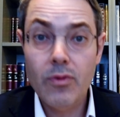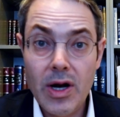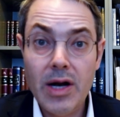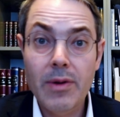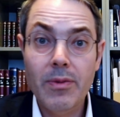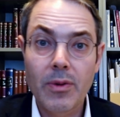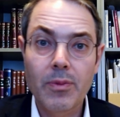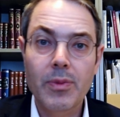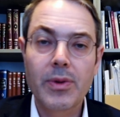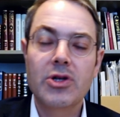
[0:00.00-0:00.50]
really
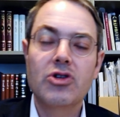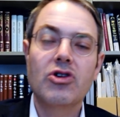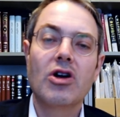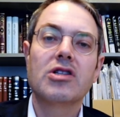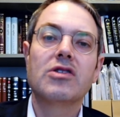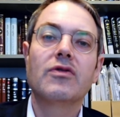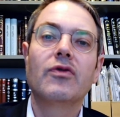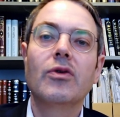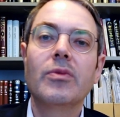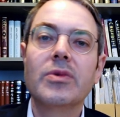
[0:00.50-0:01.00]
will be
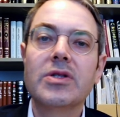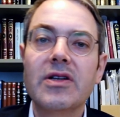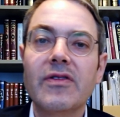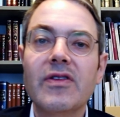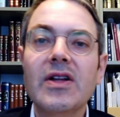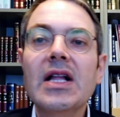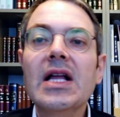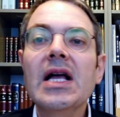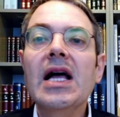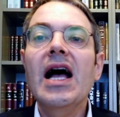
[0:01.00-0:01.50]

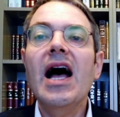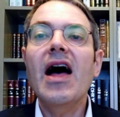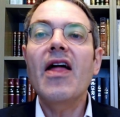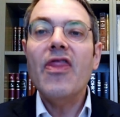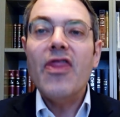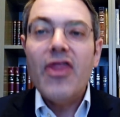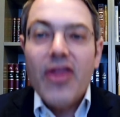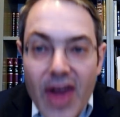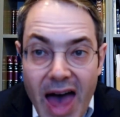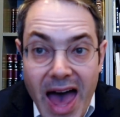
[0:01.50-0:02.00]
transformative.
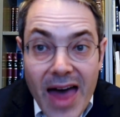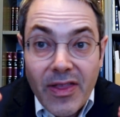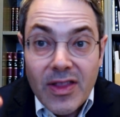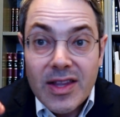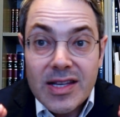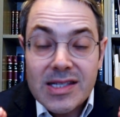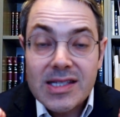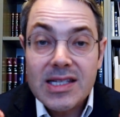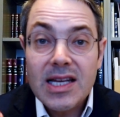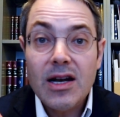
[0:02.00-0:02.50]
And then
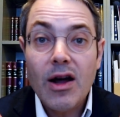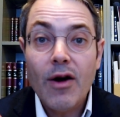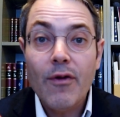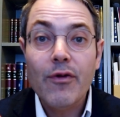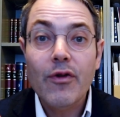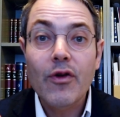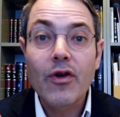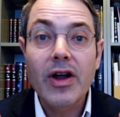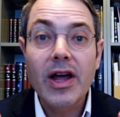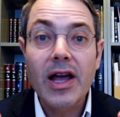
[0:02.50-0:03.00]
the sin
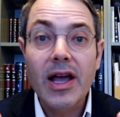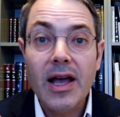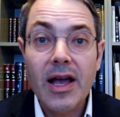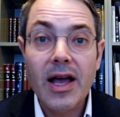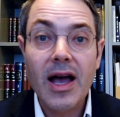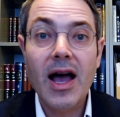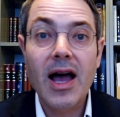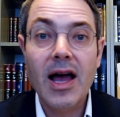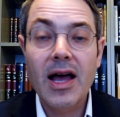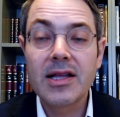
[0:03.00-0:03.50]

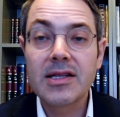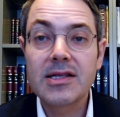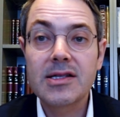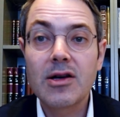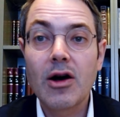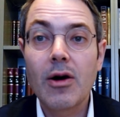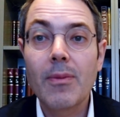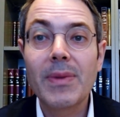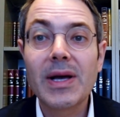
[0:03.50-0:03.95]
offering and so on,